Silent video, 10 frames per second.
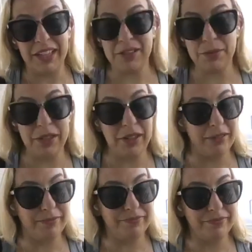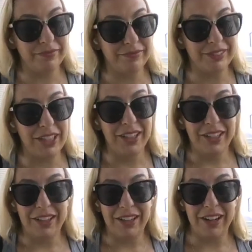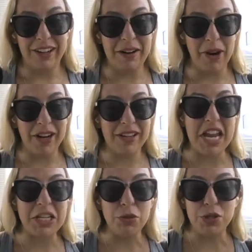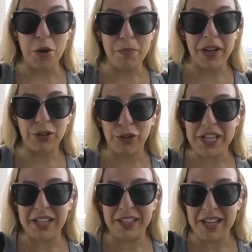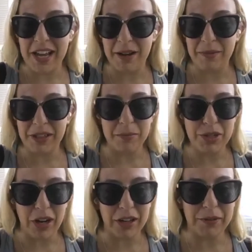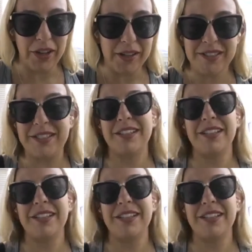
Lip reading: I guess we are. All right, Mark, thank you so much for taking the time to come talk with us.